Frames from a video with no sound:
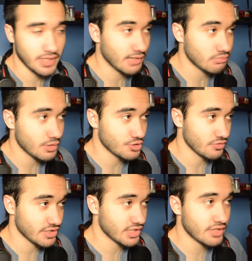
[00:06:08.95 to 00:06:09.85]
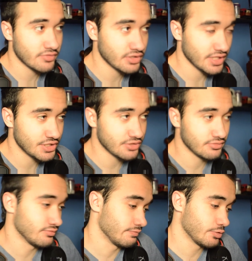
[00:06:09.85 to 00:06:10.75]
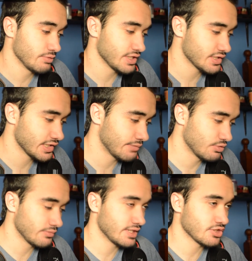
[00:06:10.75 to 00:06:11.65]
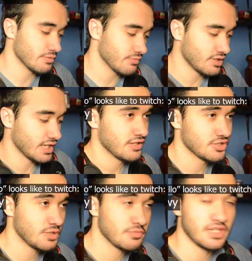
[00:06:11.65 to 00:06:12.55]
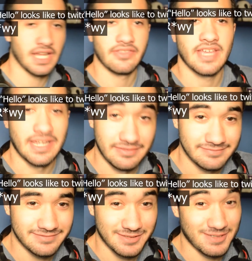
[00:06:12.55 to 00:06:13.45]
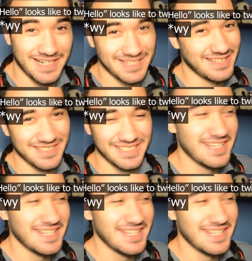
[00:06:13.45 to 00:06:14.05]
However, to the server and to Twitch, it would be something like that. All right.